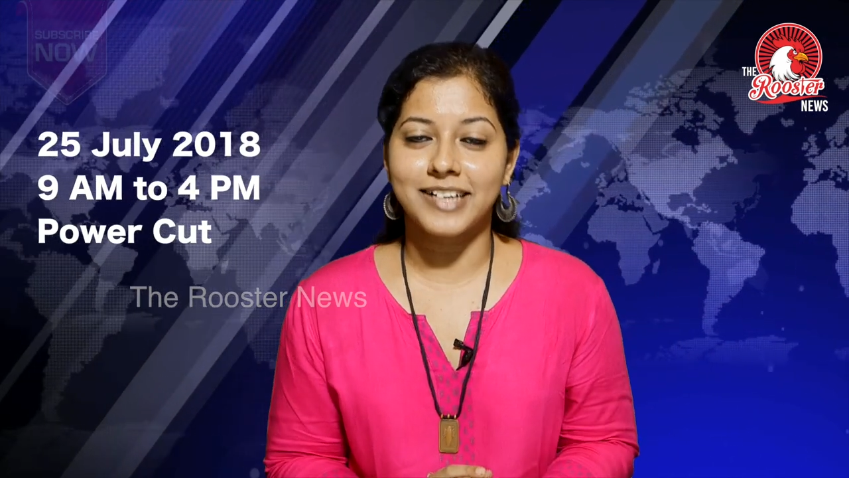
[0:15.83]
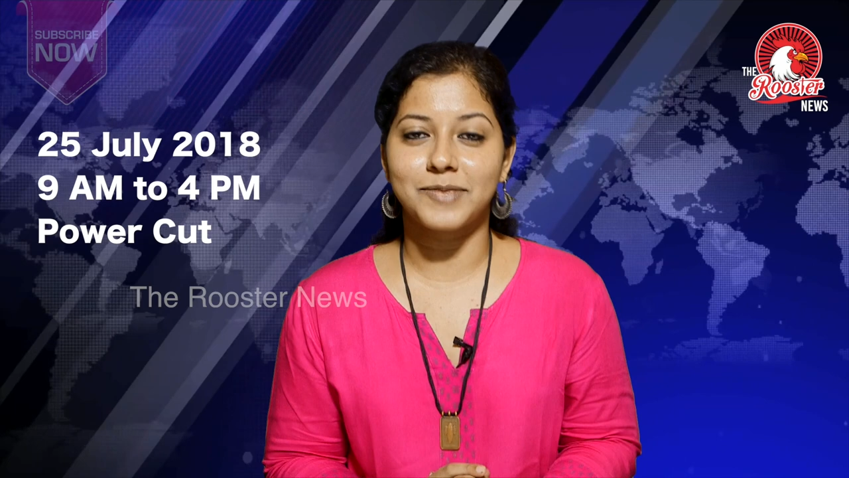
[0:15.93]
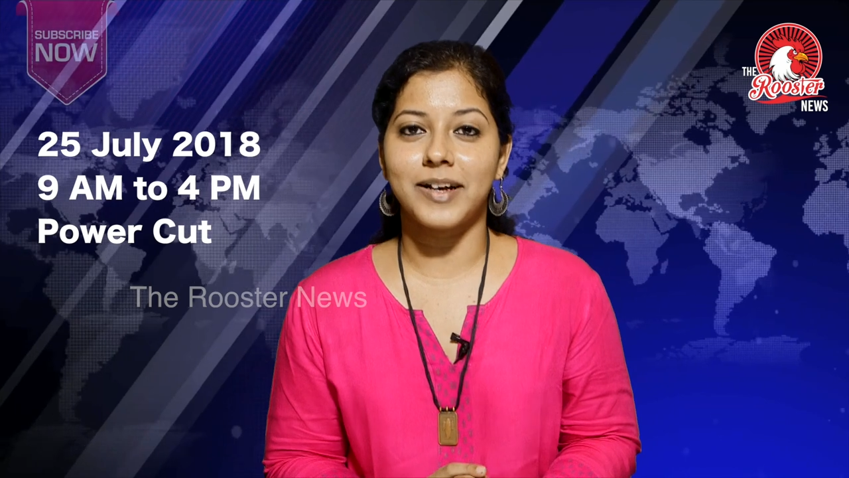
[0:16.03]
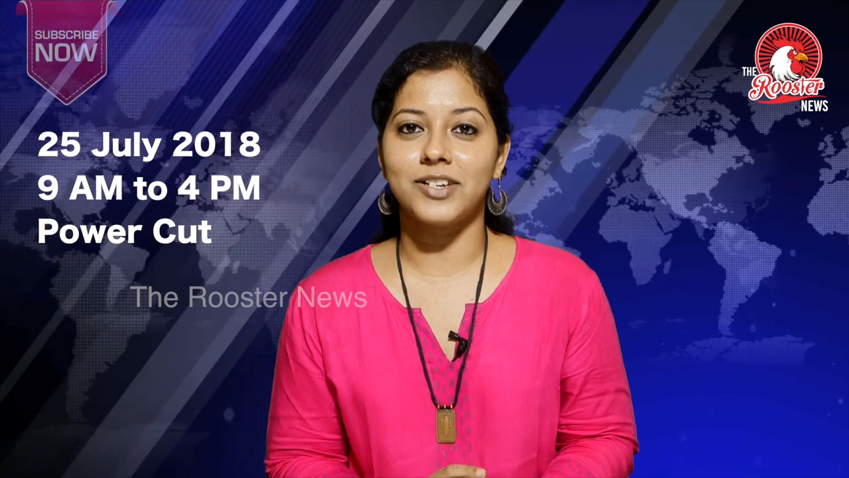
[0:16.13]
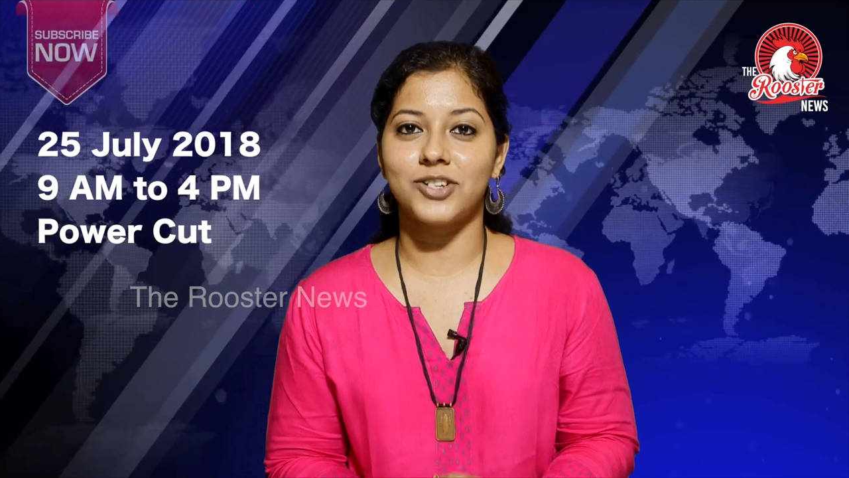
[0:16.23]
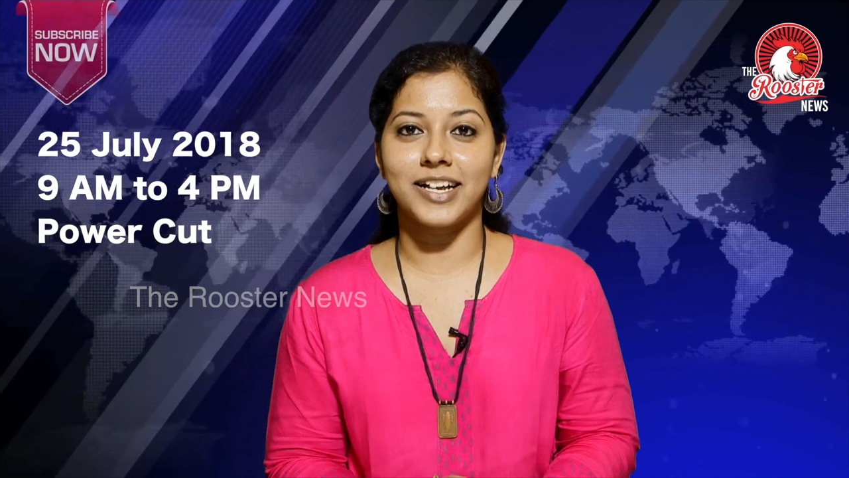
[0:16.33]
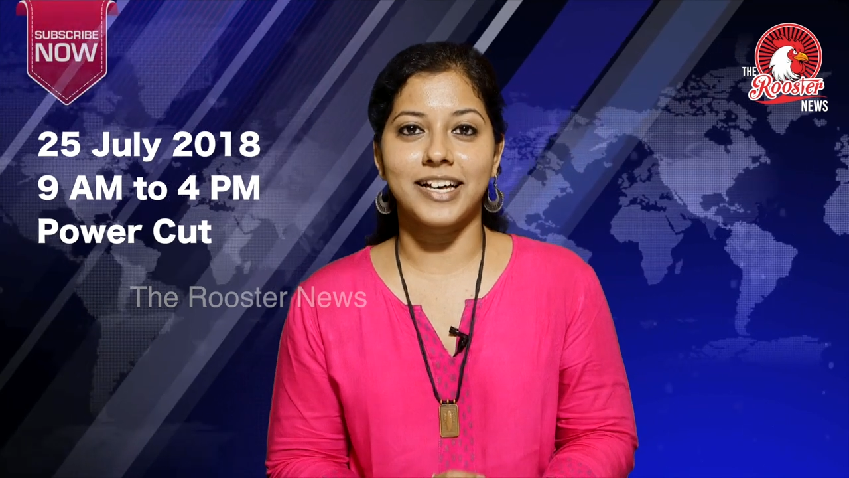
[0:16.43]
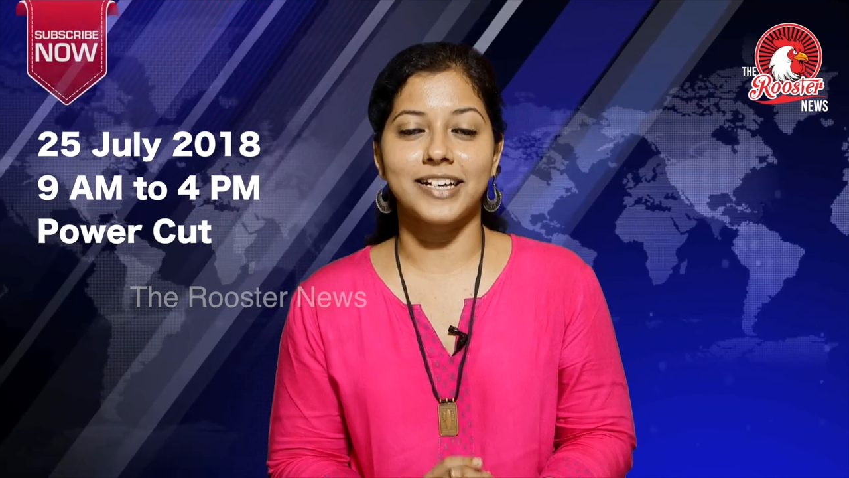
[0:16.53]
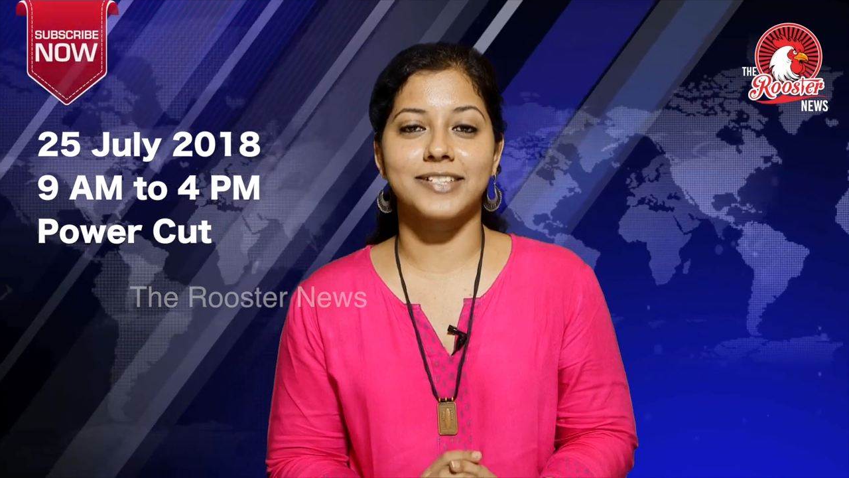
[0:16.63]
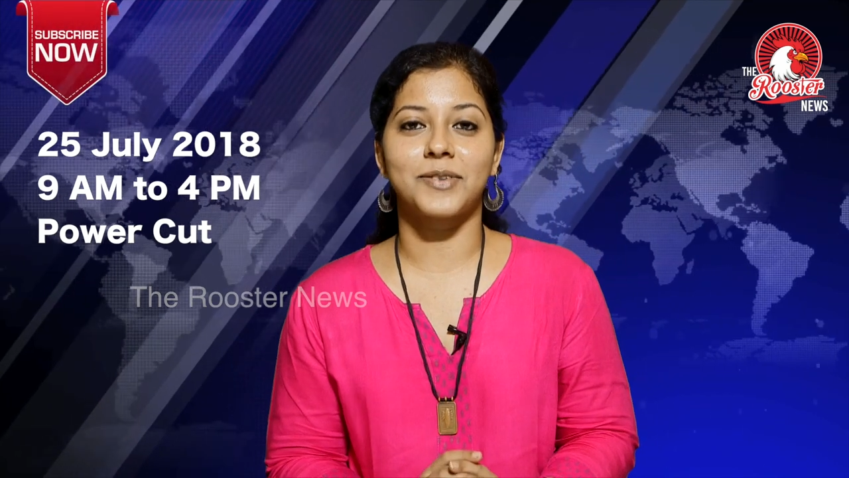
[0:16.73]
is when
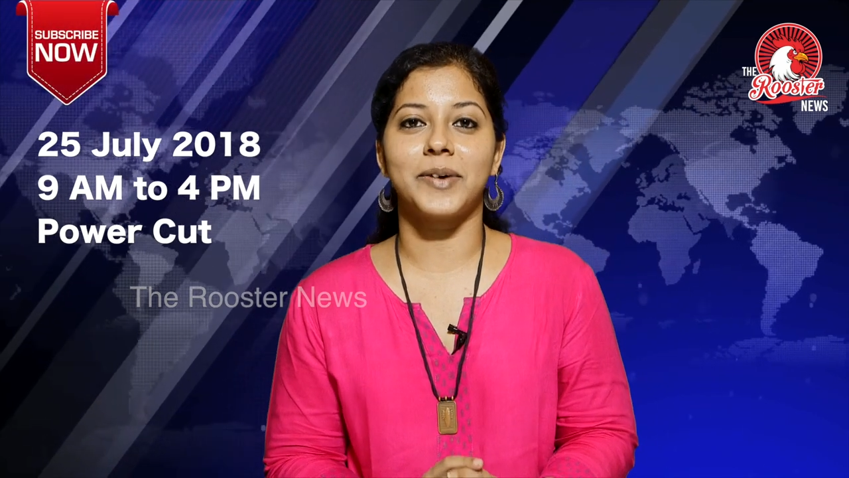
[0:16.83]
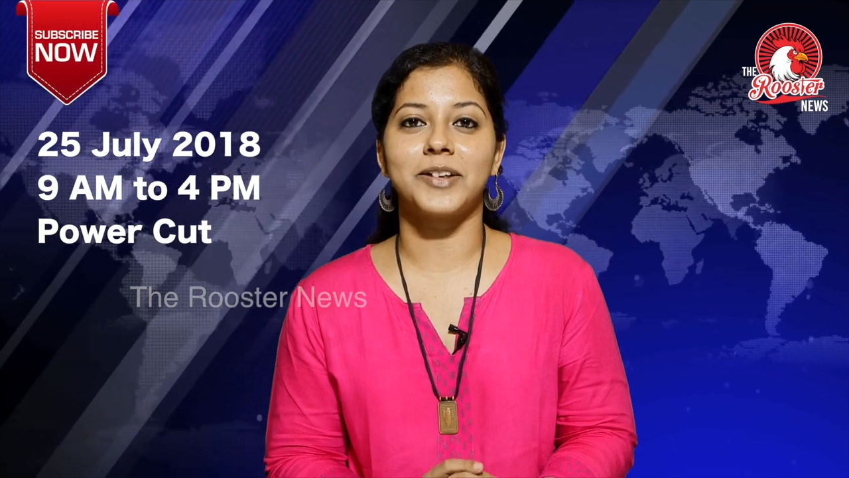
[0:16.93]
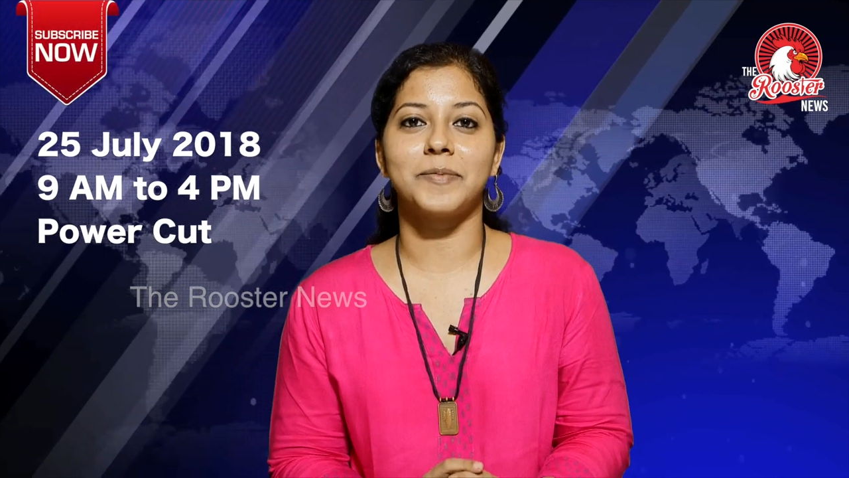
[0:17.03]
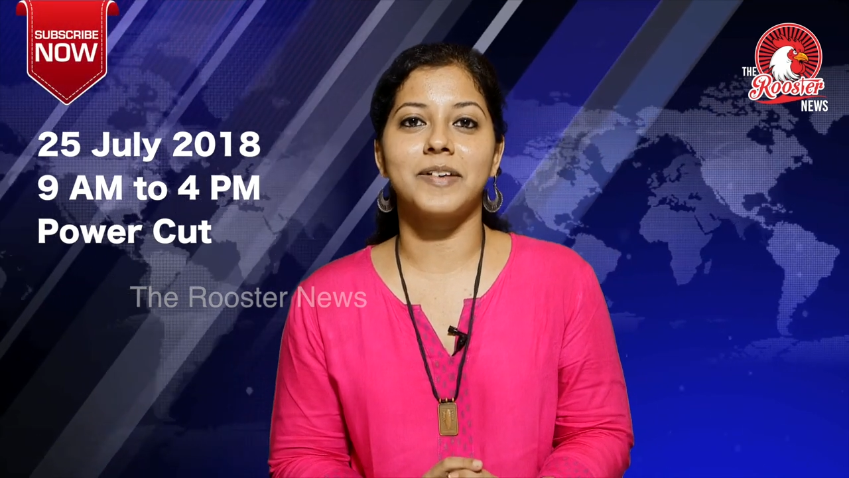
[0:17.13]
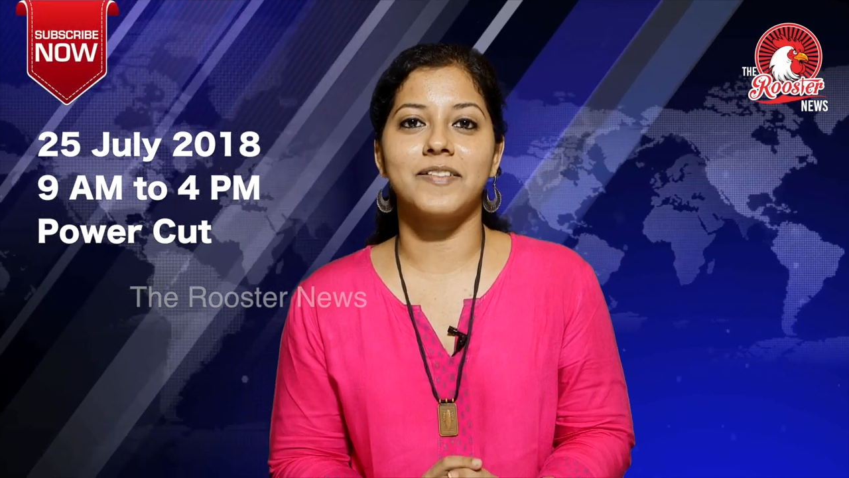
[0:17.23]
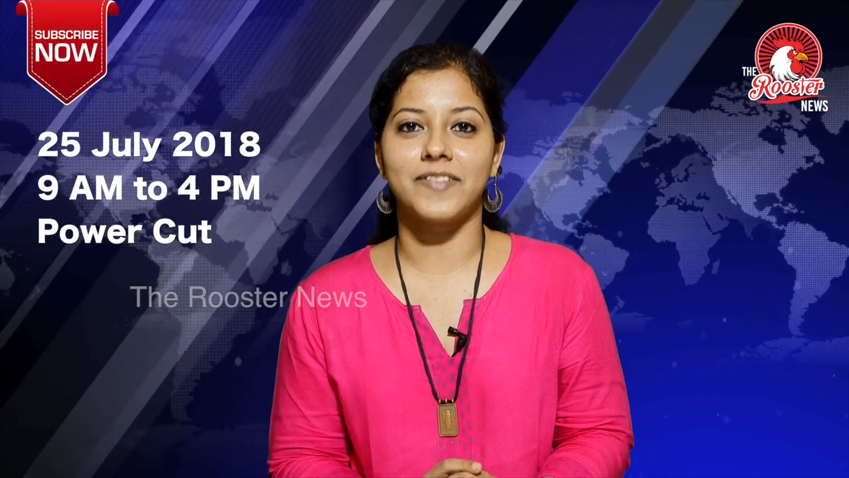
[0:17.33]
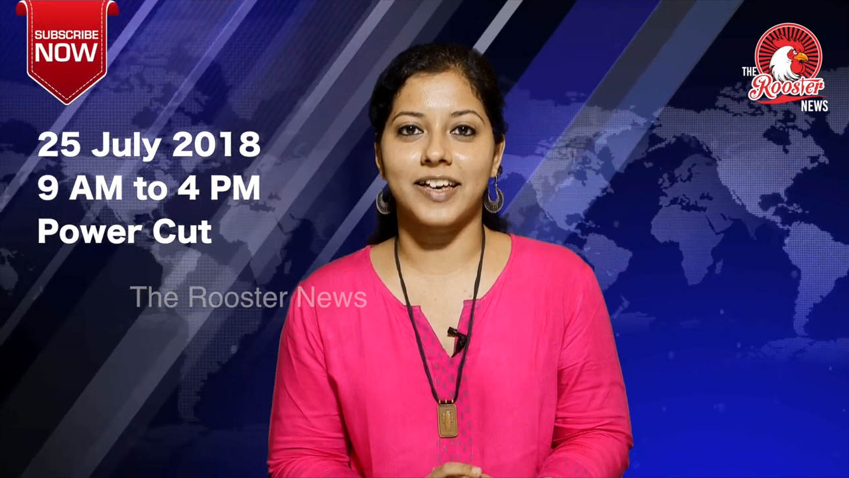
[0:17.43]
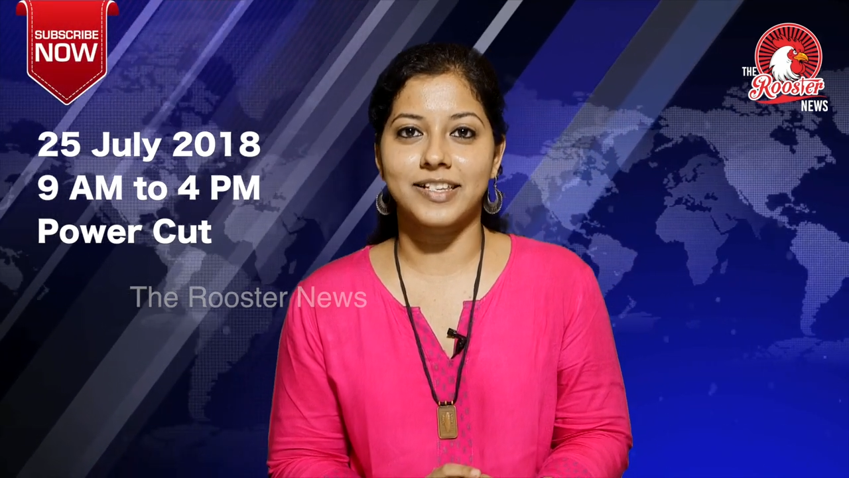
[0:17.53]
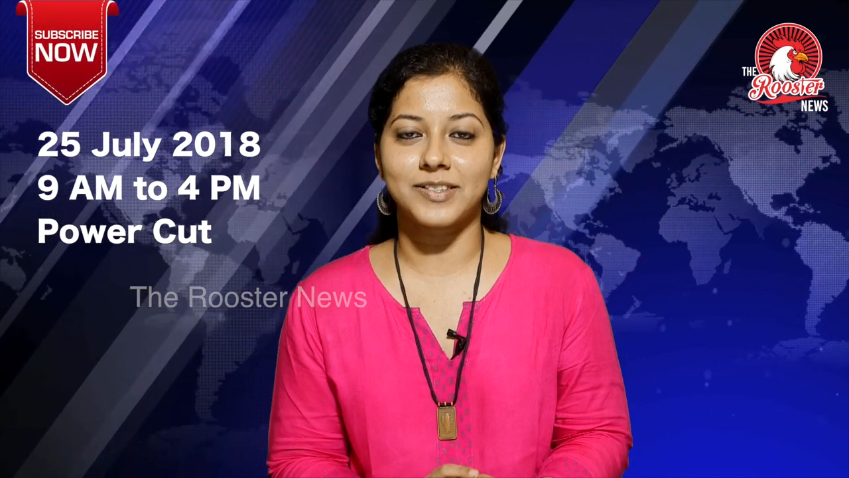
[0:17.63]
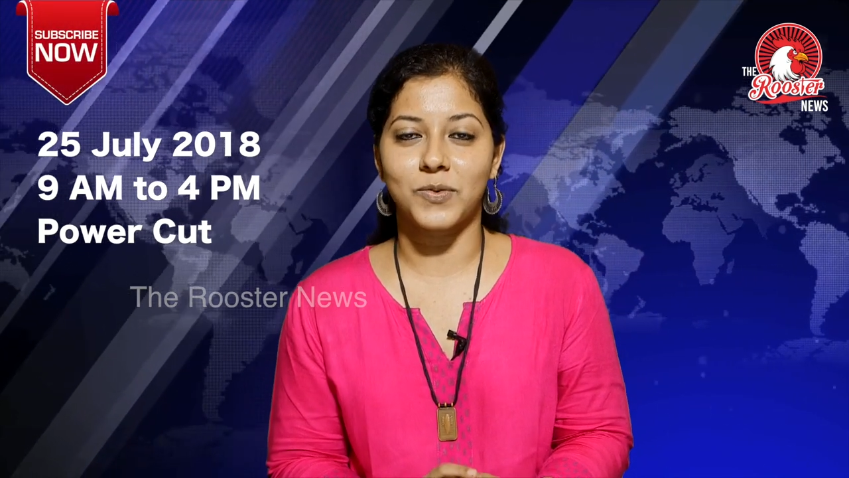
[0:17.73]
Chennai is going to be
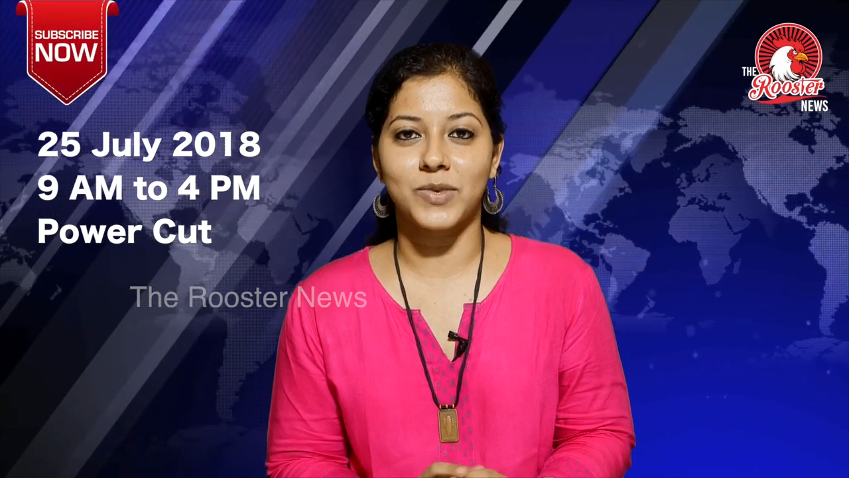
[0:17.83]
faced